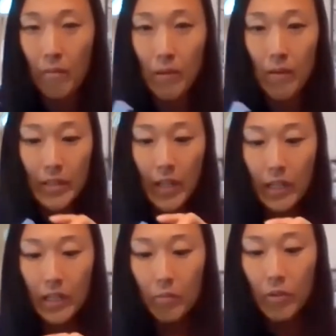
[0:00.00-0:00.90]
My
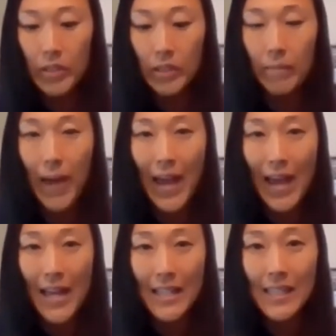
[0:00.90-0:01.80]
rectangular prism
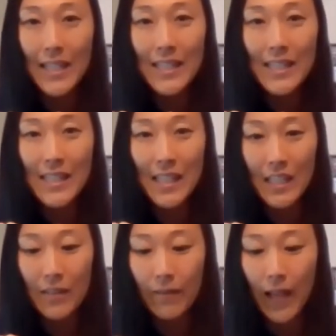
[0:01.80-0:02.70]
has
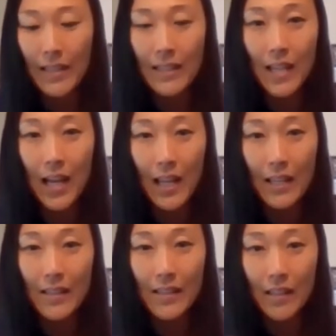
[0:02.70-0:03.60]
6 flat
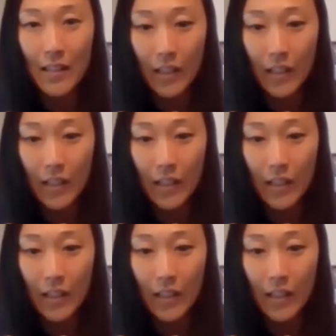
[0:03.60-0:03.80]
sides.